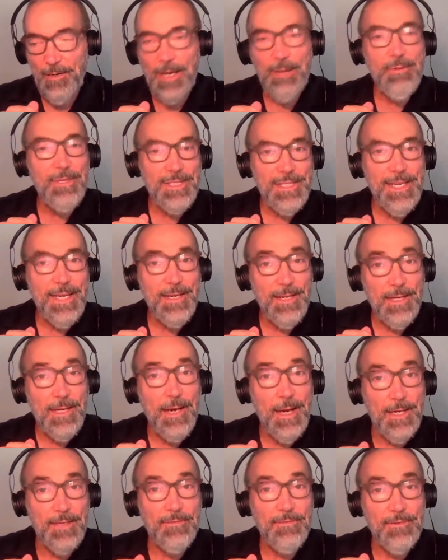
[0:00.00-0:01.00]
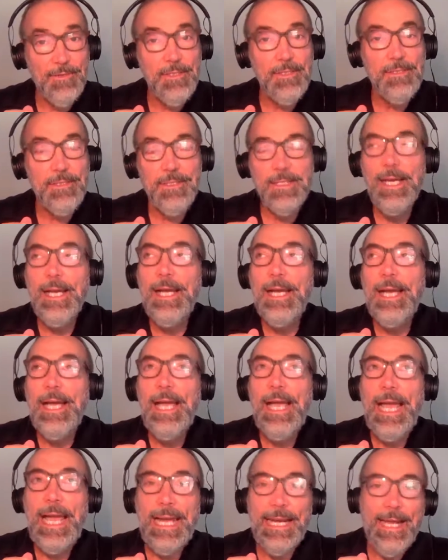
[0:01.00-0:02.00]
I was at a conference
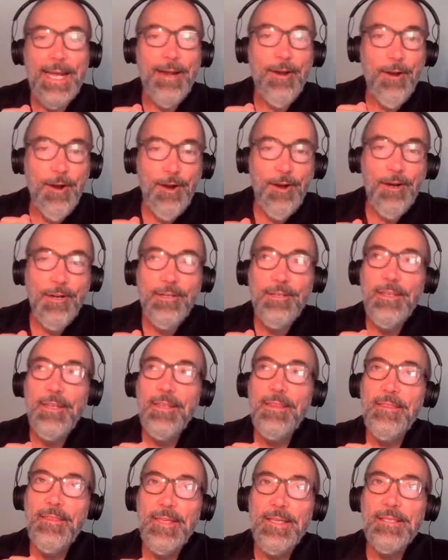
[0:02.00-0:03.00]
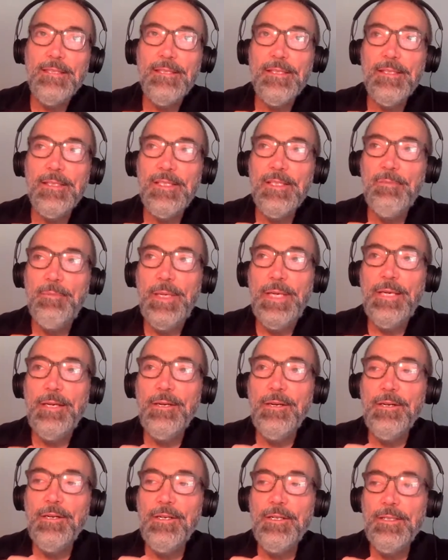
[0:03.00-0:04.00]
and I heard this
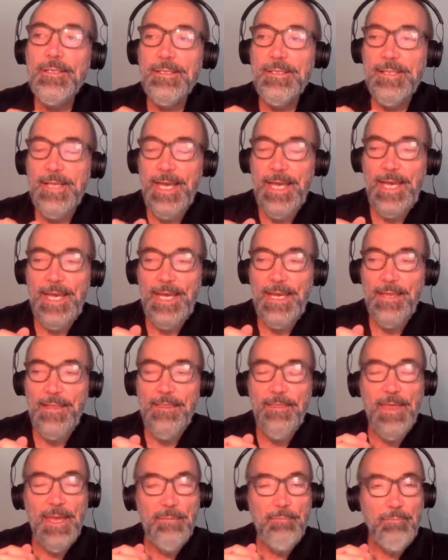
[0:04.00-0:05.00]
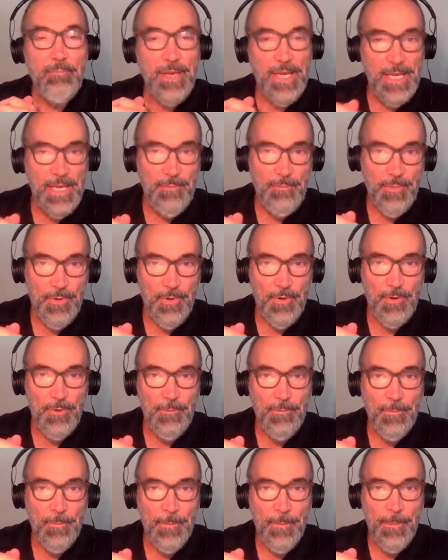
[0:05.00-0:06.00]
speaker say that people
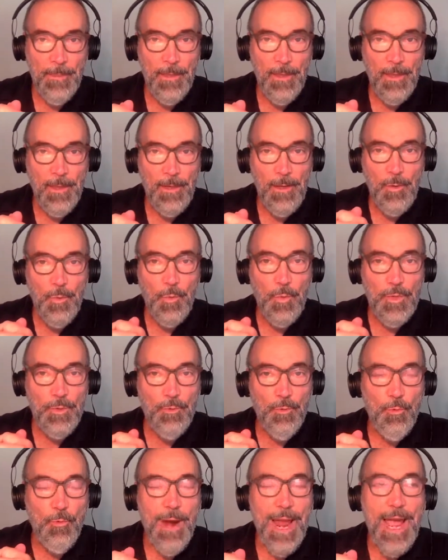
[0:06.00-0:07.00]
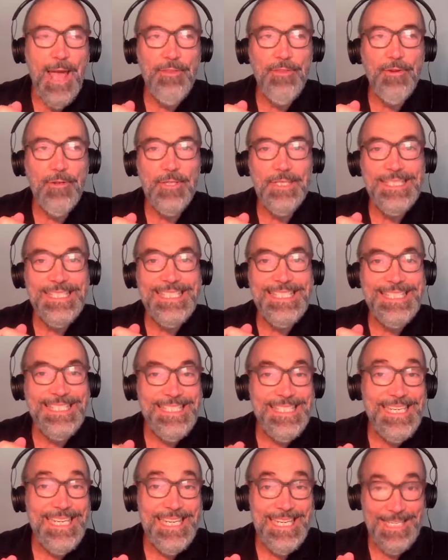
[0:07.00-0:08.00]
would rather
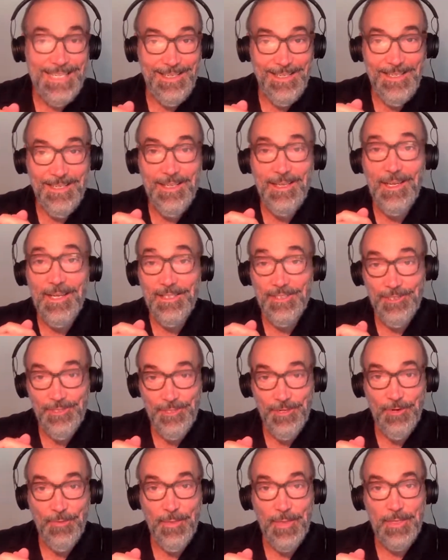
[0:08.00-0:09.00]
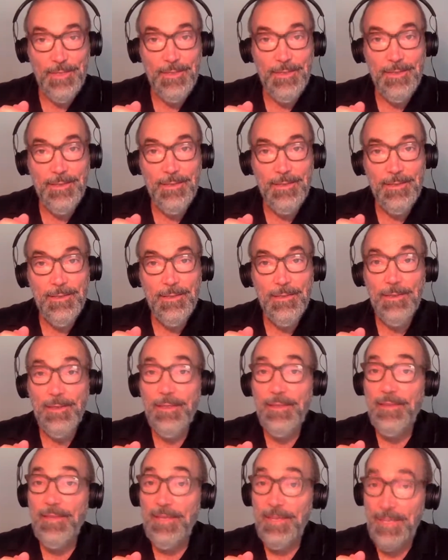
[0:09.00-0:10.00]
see a sermon
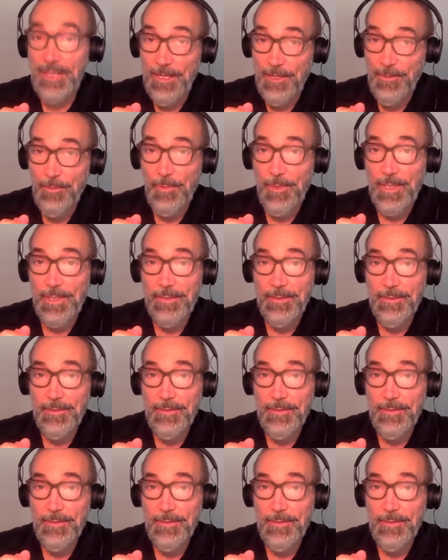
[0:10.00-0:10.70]
than hear one.